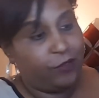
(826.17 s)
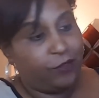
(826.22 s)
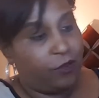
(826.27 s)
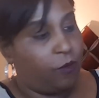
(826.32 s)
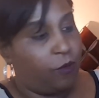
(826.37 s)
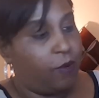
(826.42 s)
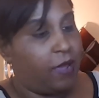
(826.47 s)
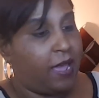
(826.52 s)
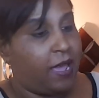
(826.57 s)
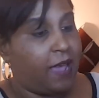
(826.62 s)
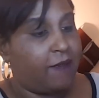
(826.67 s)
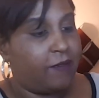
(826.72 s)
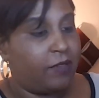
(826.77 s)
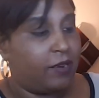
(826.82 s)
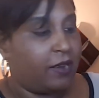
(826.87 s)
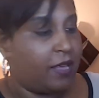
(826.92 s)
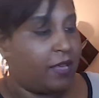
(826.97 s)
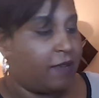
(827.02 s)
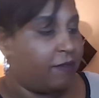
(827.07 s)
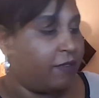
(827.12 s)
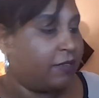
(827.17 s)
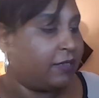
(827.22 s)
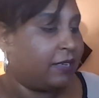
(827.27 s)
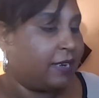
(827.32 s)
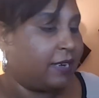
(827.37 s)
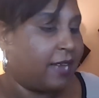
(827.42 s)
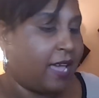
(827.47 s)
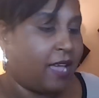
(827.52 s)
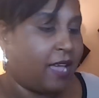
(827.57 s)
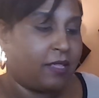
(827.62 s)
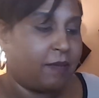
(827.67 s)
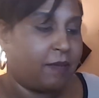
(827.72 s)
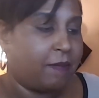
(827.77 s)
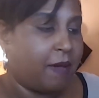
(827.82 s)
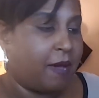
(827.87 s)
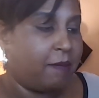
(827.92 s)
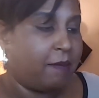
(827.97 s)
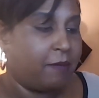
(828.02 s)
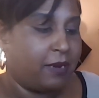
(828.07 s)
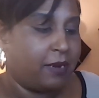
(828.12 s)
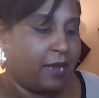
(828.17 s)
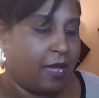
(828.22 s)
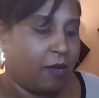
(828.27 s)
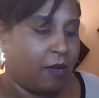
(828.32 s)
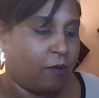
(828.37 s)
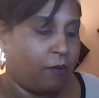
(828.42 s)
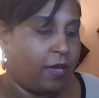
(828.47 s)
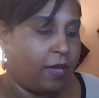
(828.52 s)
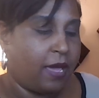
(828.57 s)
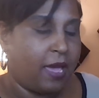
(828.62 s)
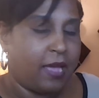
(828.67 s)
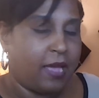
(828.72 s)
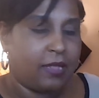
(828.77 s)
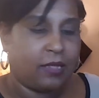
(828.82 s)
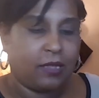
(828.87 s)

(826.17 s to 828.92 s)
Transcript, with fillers: we have the lovers, and now at the bottom of the deck we had